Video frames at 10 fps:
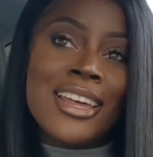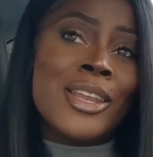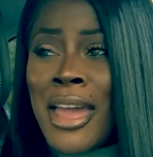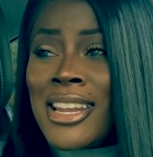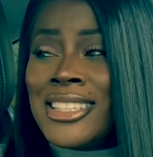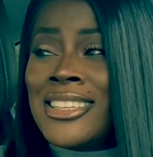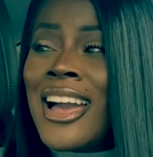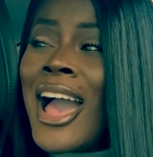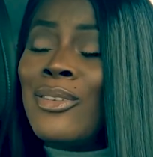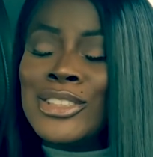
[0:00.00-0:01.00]
And I met this
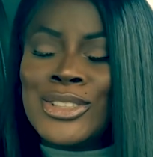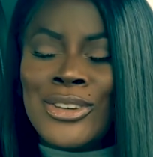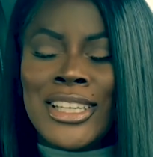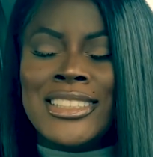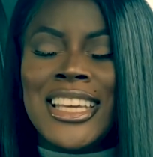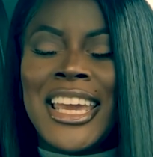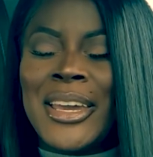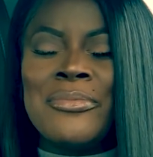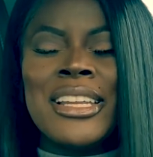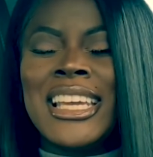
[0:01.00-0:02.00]
guy, I was talking to
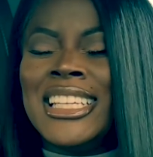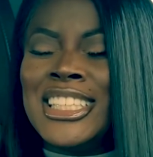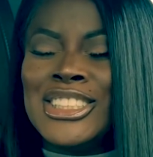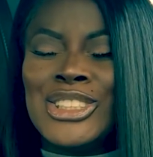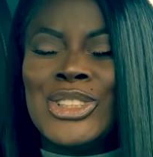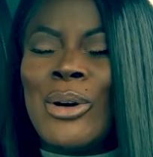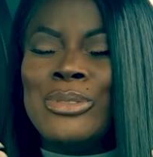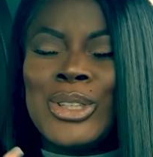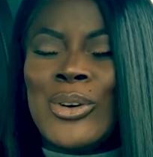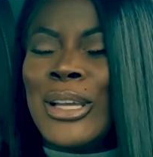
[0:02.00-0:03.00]
him and he just
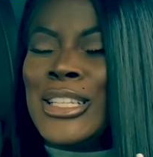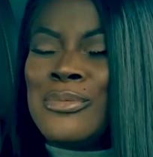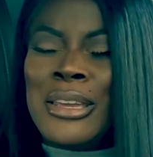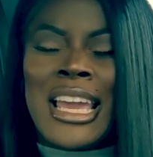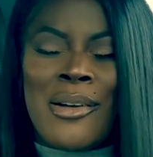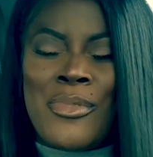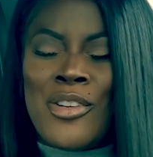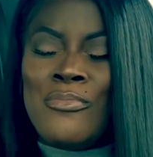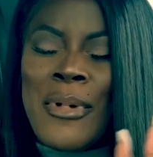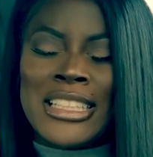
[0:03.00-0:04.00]
stopped talking to me. I've
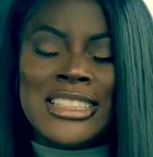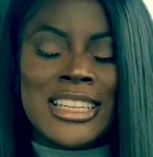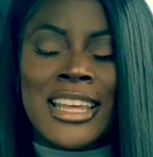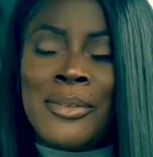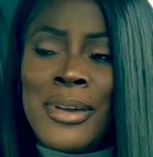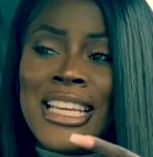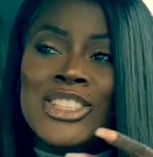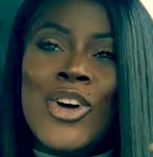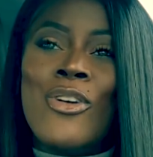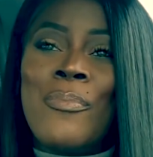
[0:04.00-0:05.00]
been messaging him and he's
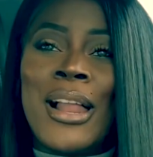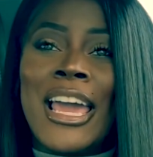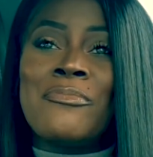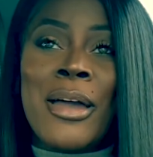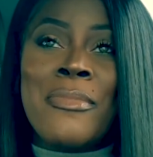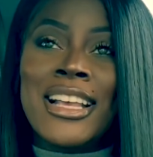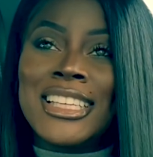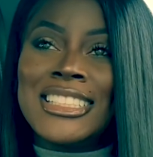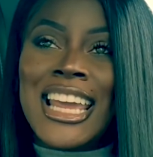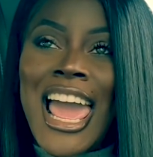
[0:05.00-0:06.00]
not replying my
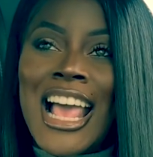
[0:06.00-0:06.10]
messages.